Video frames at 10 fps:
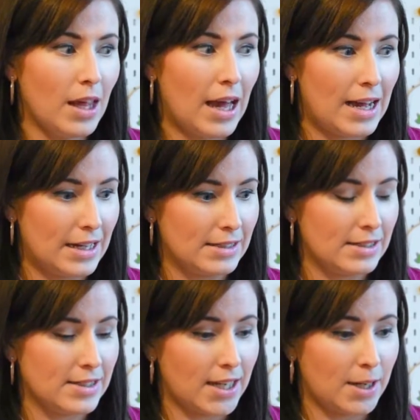
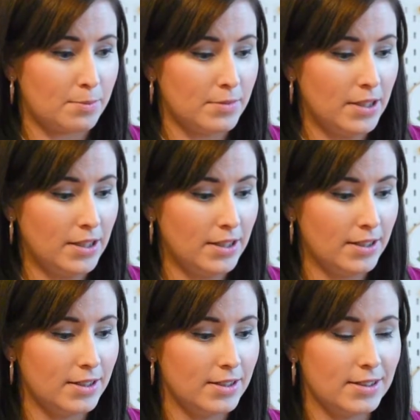and
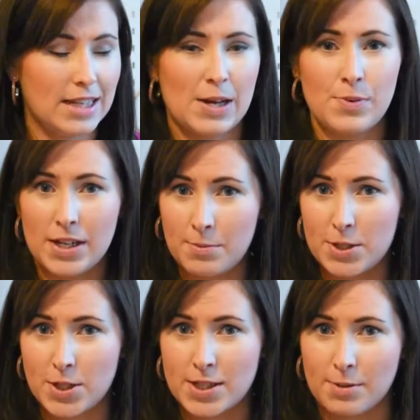we're going to be
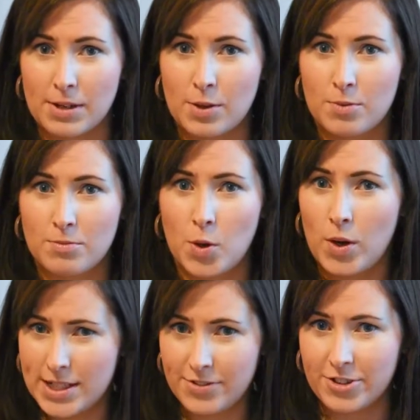doing something
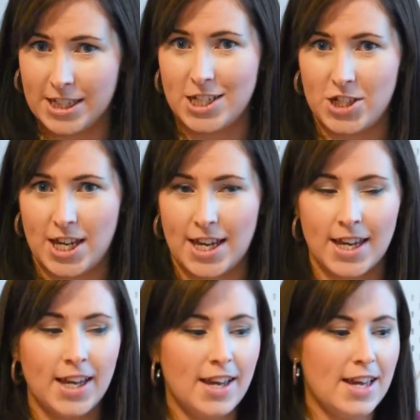quite different this year.
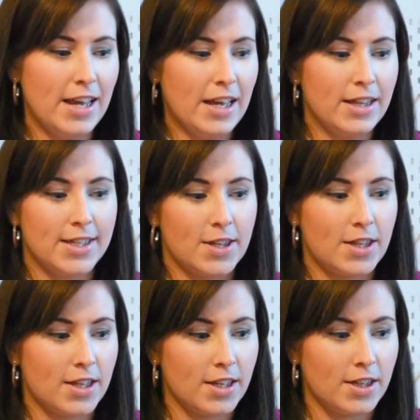So
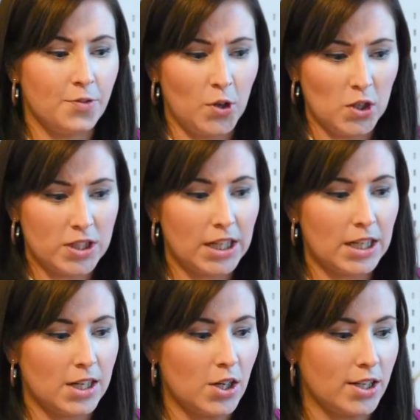the vlogs are going
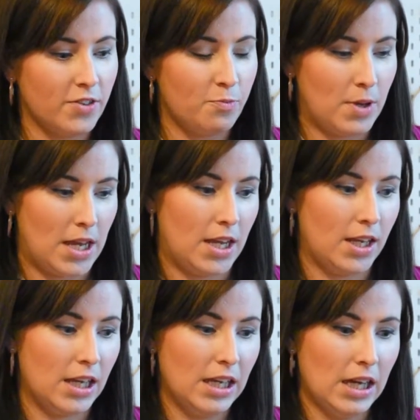to kind of
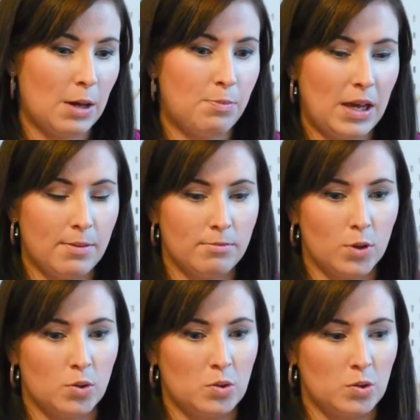be a bit
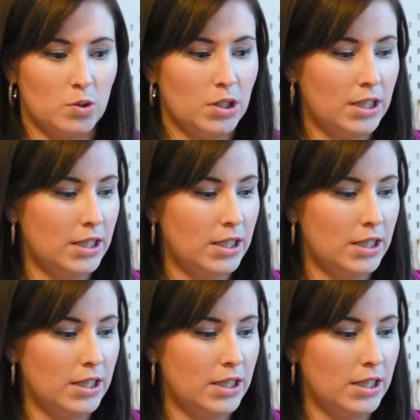more